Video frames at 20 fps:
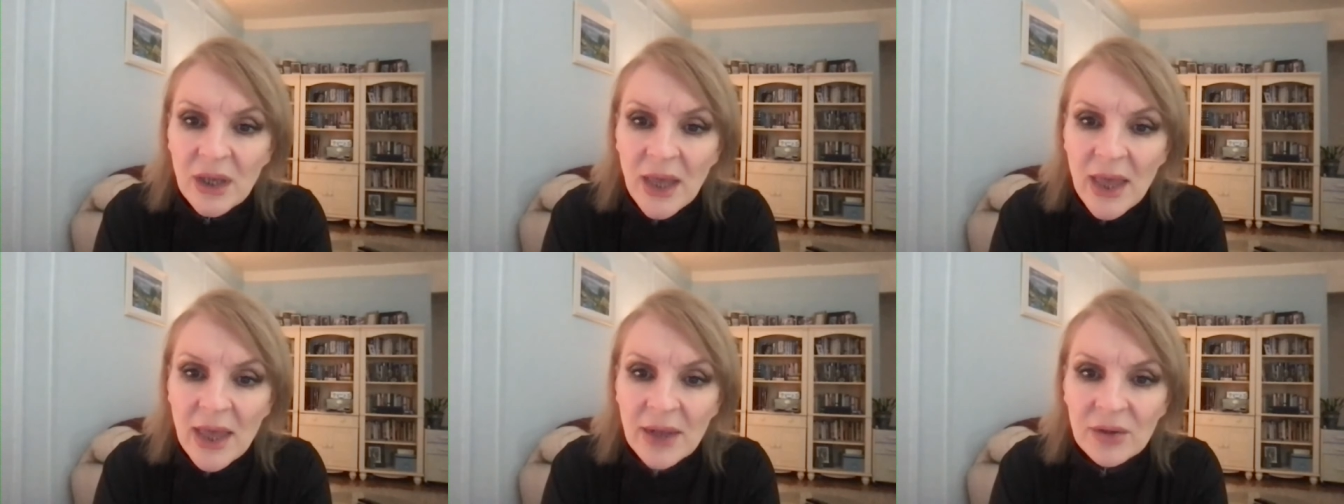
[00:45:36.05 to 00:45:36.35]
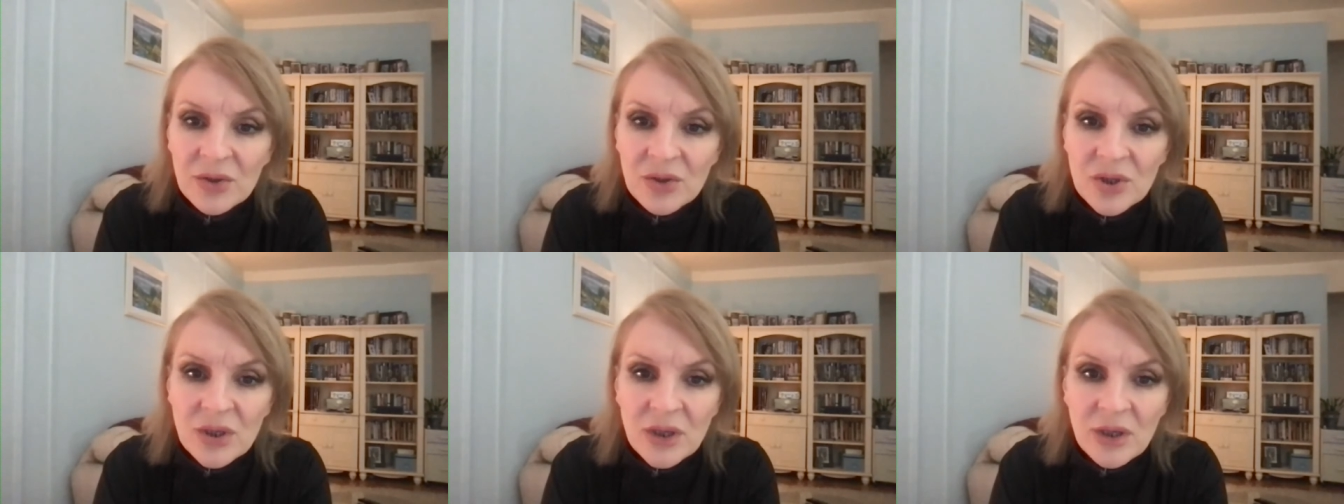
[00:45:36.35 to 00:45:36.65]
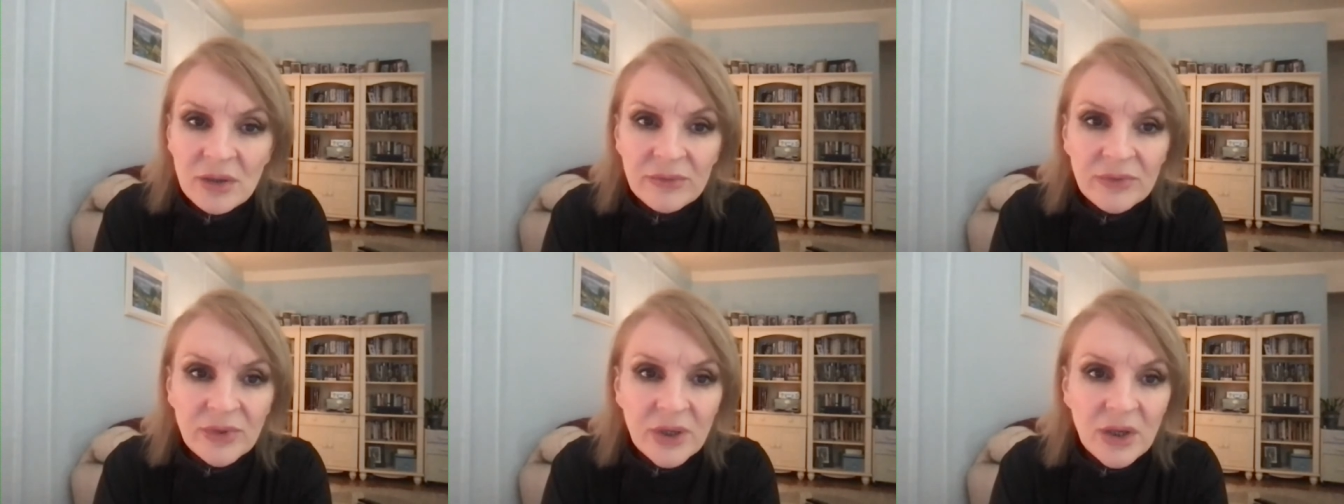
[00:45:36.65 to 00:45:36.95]
energy
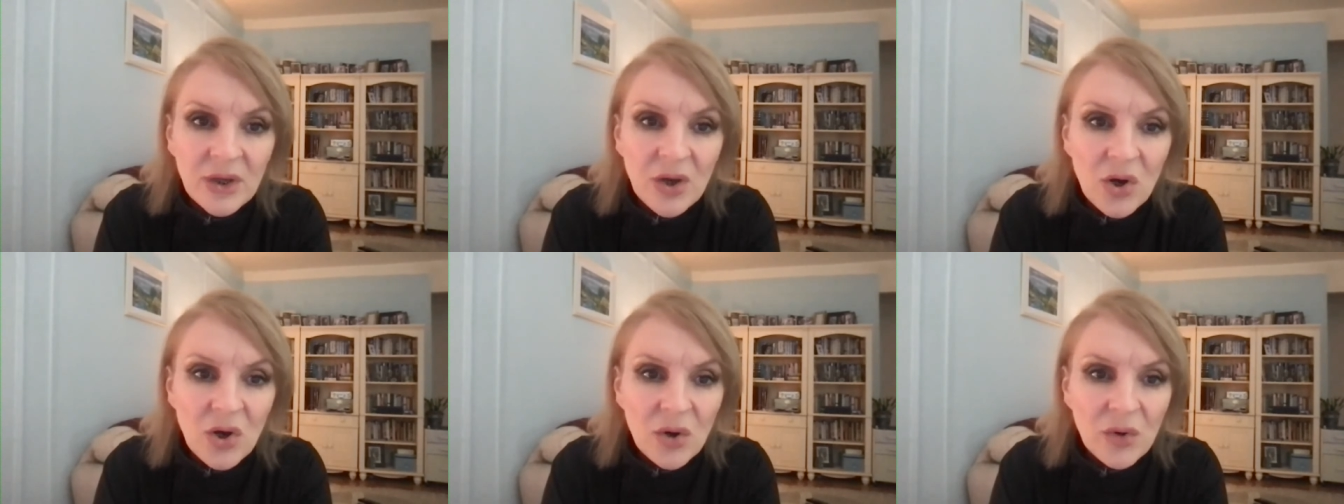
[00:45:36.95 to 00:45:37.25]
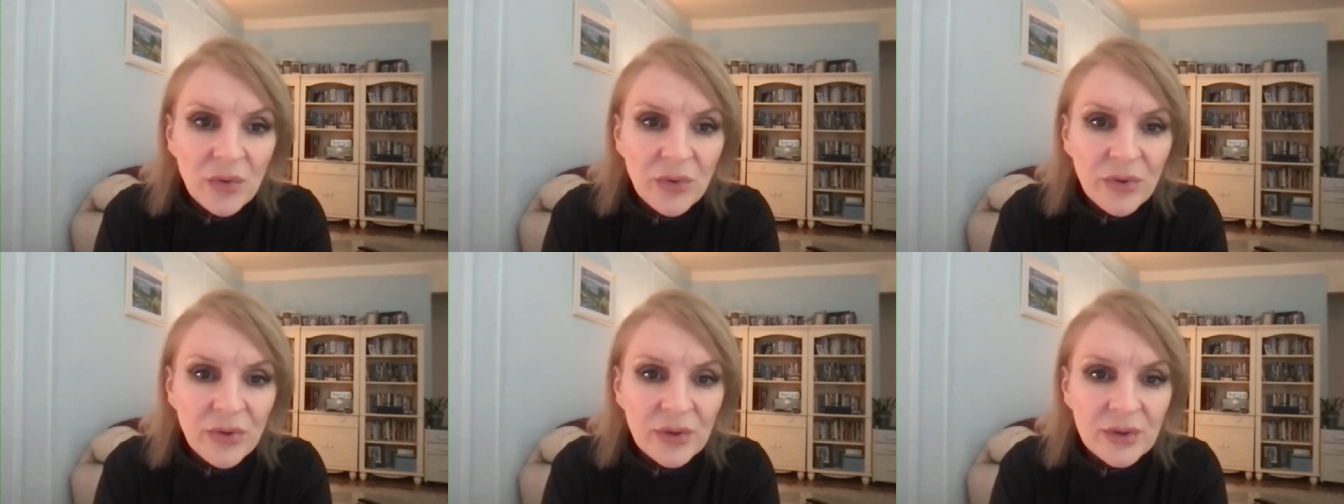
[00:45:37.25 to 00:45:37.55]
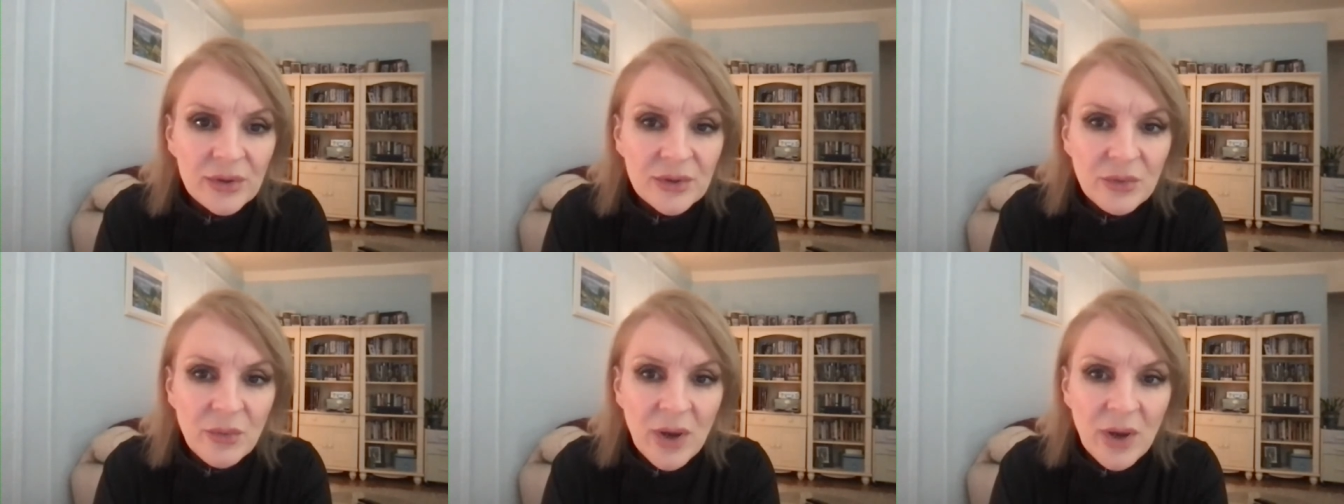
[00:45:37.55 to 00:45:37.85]
of the earth
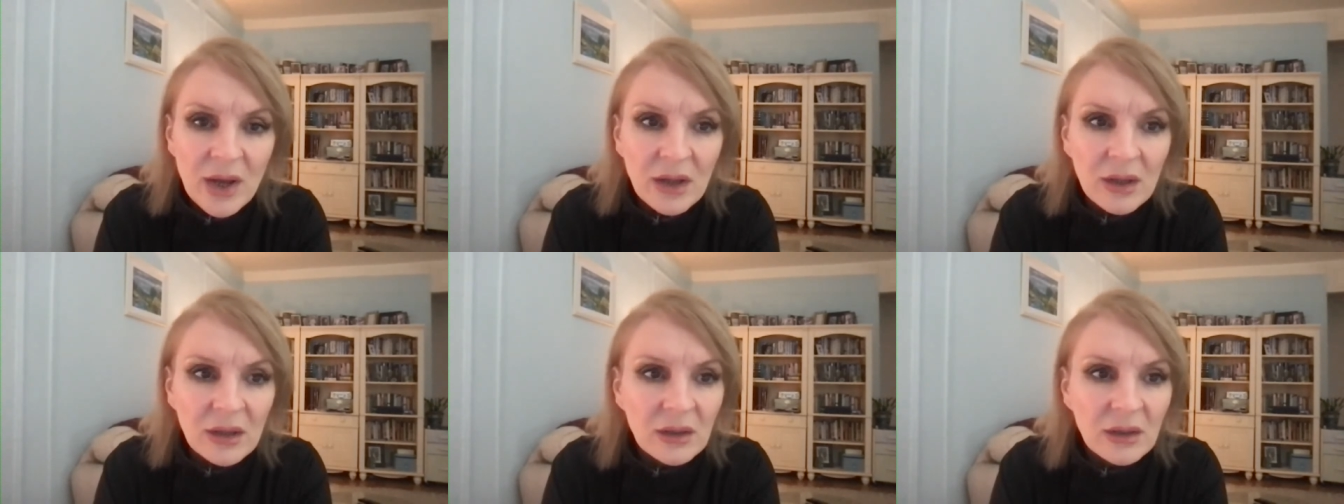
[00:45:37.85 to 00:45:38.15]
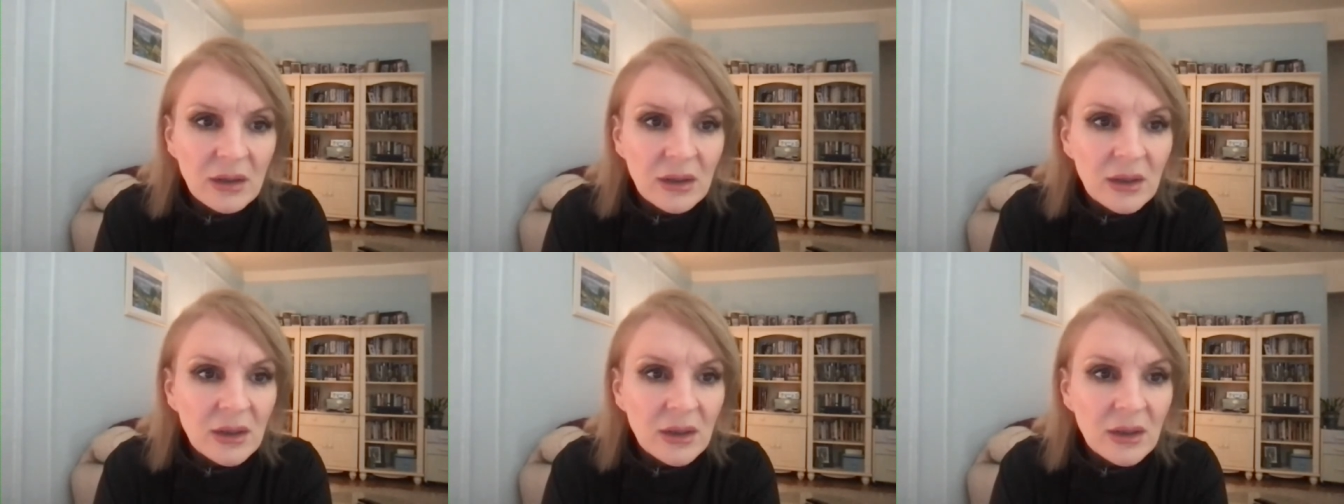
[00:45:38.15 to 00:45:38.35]
as well.